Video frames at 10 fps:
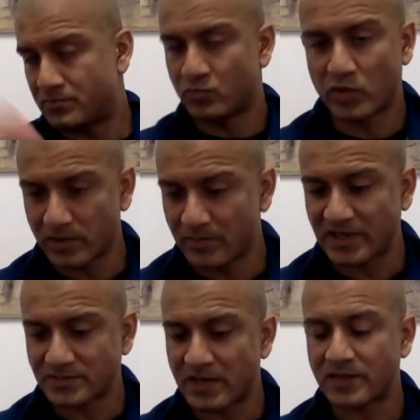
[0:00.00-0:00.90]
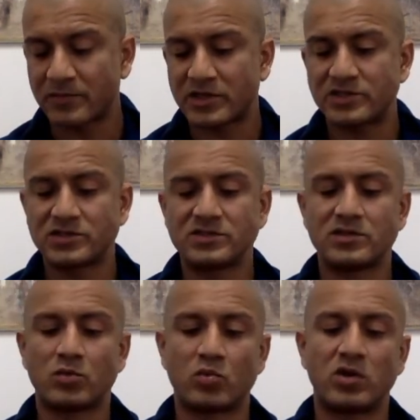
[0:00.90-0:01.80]
one of the best mathematicians in
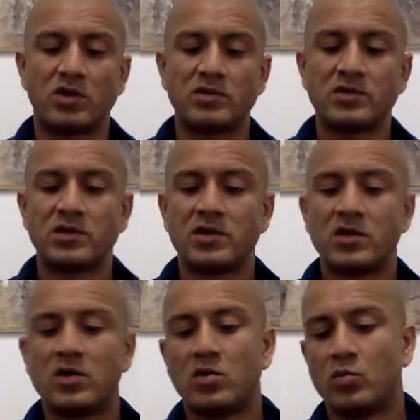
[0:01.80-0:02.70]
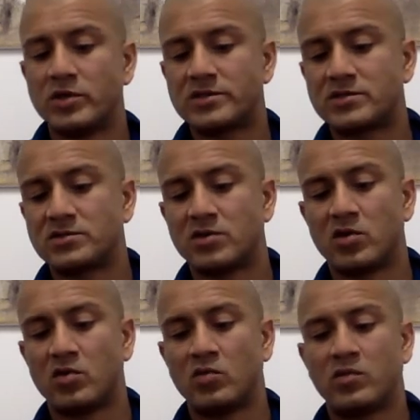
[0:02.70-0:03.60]
the world was
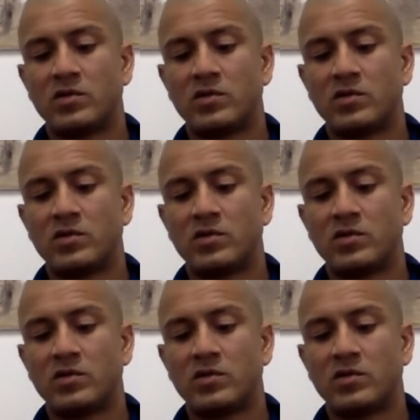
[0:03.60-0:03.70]
so